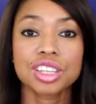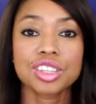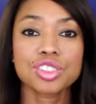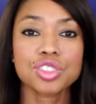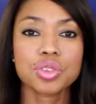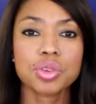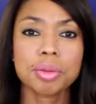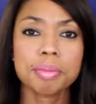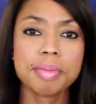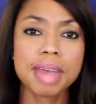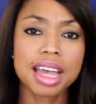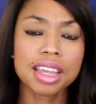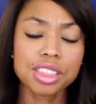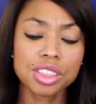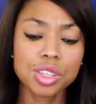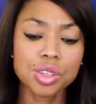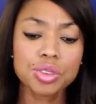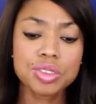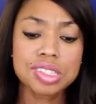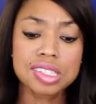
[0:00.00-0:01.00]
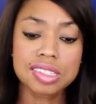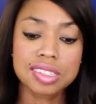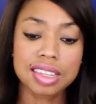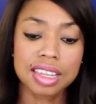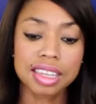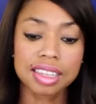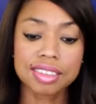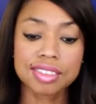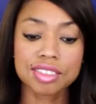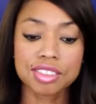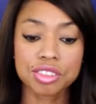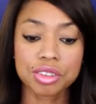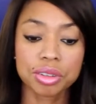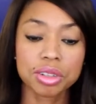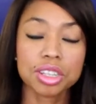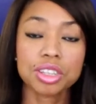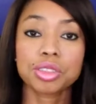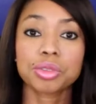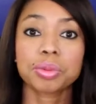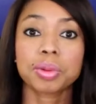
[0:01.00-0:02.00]
So in Matthew
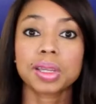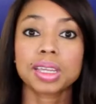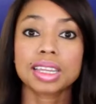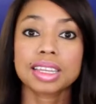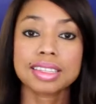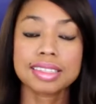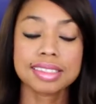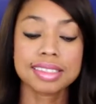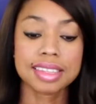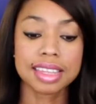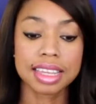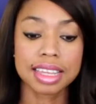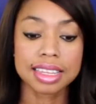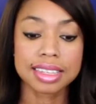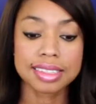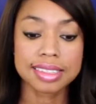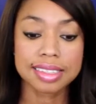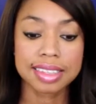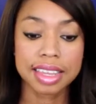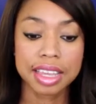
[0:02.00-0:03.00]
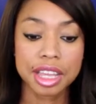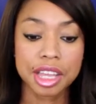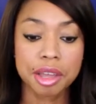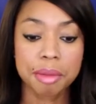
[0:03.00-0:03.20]
6:33, it says,